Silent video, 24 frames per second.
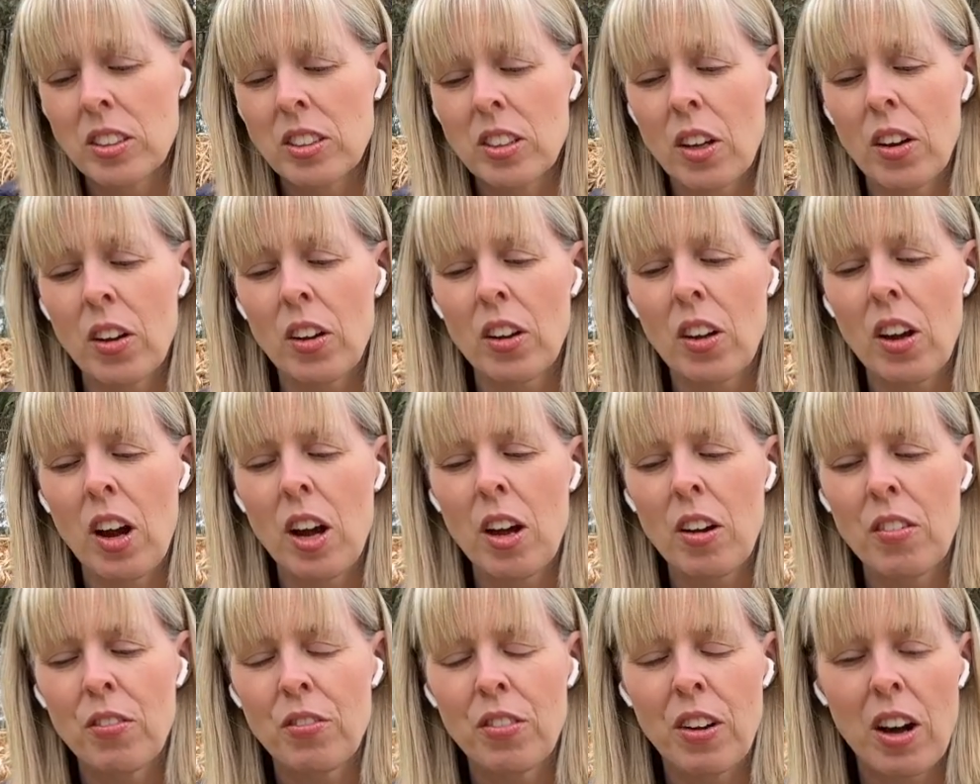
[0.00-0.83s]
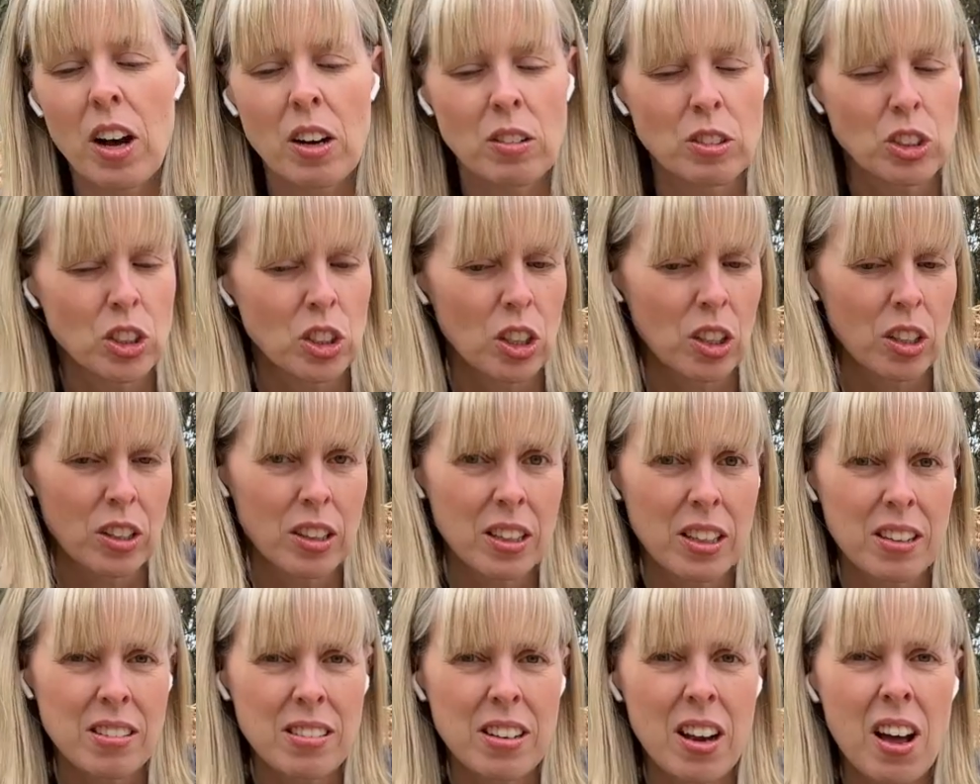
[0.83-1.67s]
So I'll show you
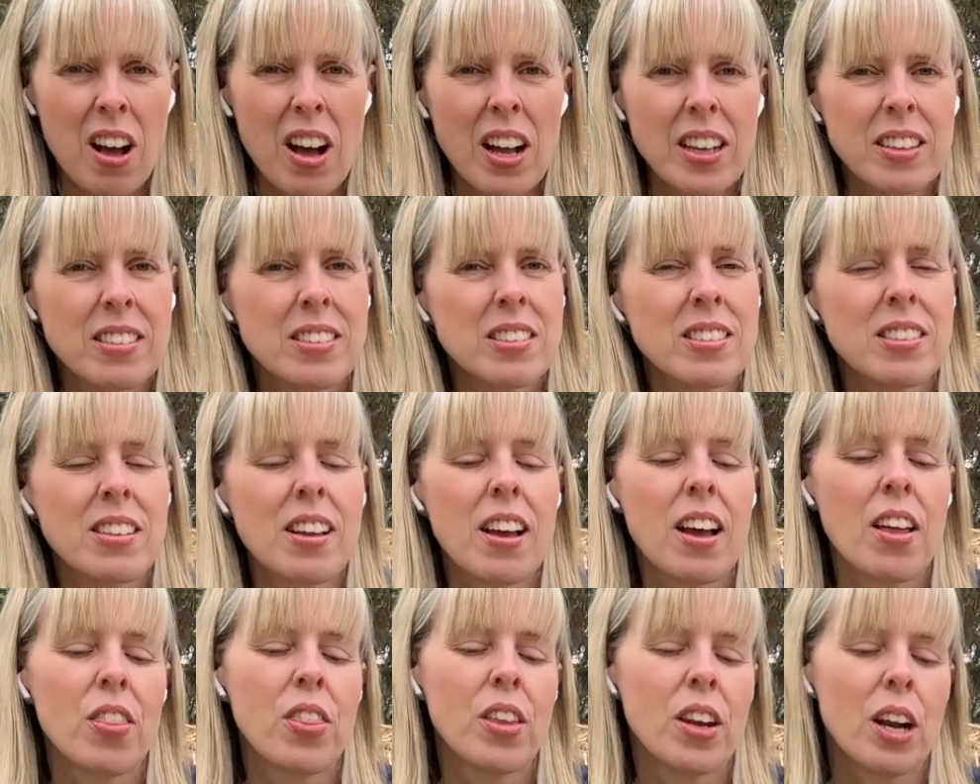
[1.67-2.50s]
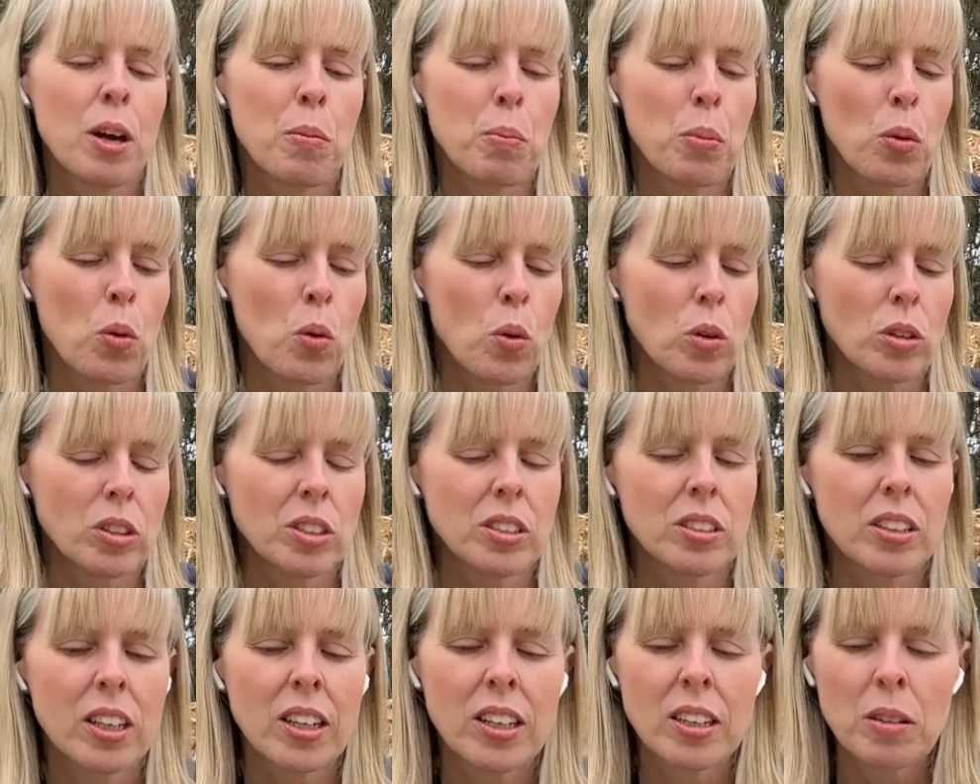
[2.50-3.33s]
these lights that I bought
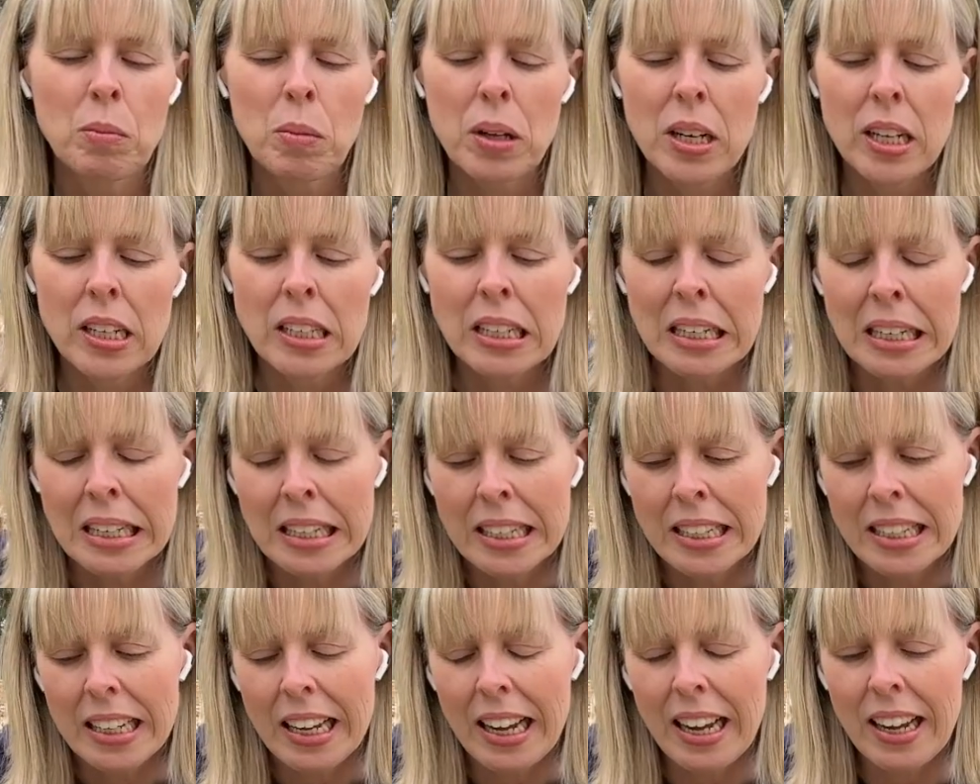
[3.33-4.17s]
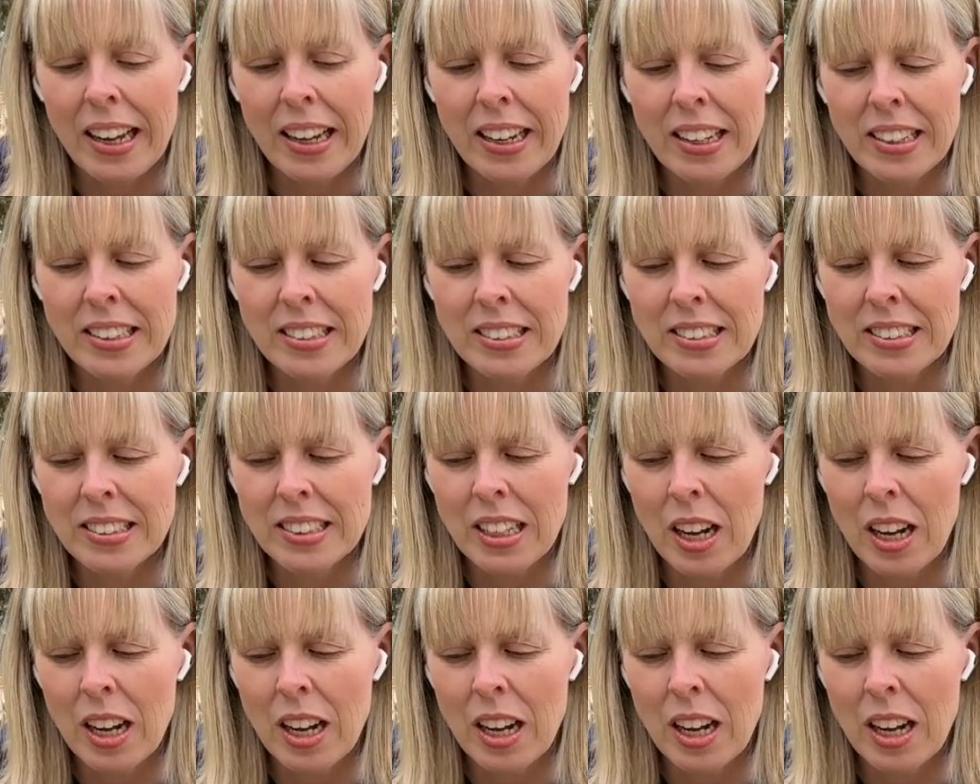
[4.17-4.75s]
in a minute, and